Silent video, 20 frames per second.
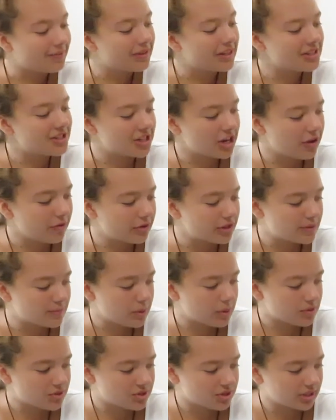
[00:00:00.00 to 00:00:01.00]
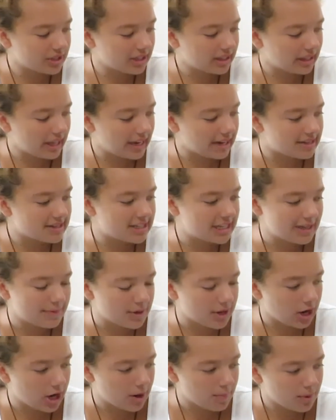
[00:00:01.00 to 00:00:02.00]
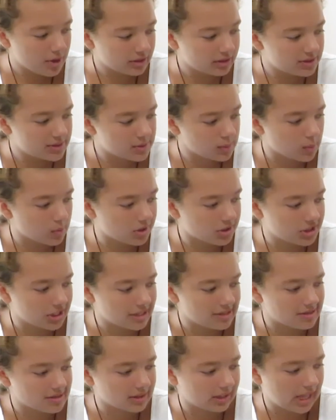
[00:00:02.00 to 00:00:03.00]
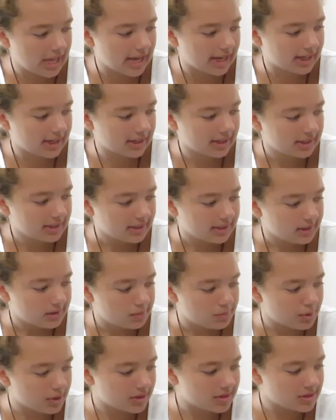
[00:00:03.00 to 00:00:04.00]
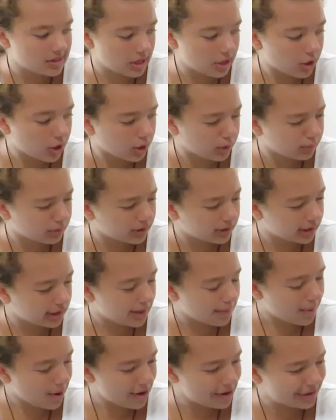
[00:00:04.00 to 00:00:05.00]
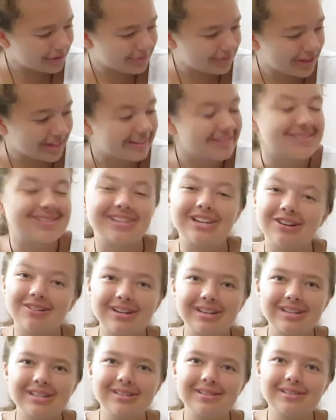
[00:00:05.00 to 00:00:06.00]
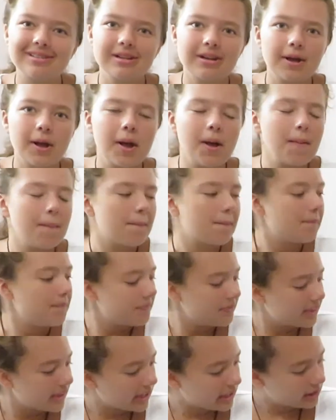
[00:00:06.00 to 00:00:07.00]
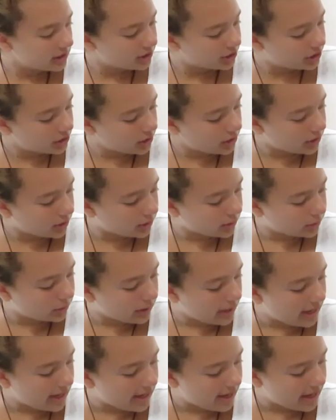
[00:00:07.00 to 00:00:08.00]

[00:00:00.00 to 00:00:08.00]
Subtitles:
this shelf is mostly like TBR books or just like books that aren't really a part of like a series. So I